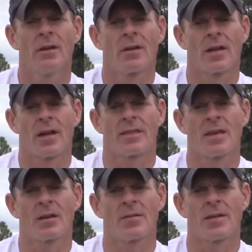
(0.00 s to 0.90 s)
And I
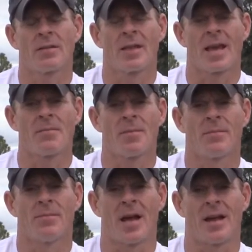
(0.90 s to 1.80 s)
think that they
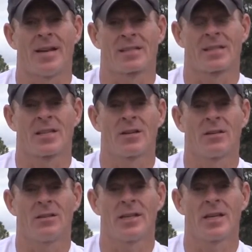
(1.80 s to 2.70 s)
not
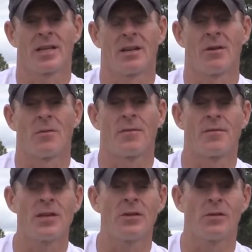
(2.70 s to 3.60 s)
necessarily, you know,
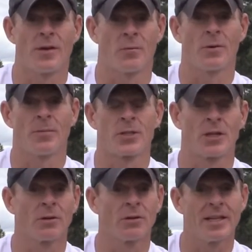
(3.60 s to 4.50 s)
feel that we're
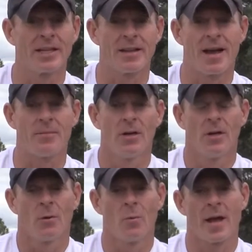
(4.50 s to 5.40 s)
cheerleading them
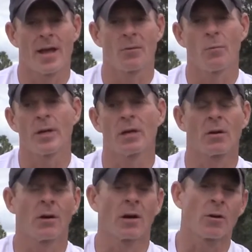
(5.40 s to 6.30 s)
when we
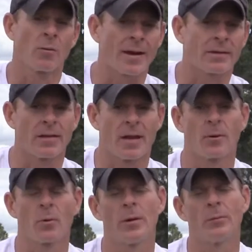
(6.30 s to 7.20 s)
are correcting
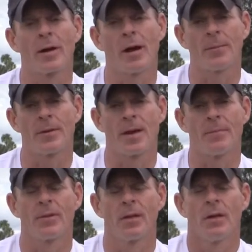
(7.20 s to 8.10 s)
them or when we're helping them.
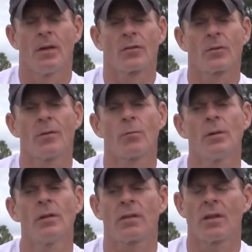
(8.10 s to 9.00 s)
So I
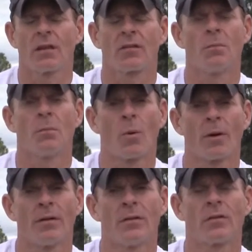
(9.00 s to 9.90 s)
really think it's
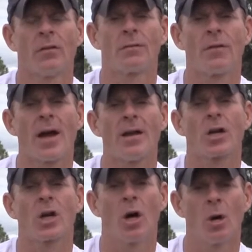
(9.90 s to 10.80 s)
important to find
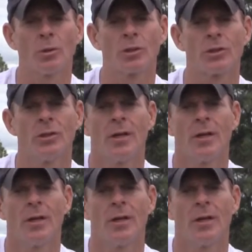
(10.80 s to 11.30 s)
a coach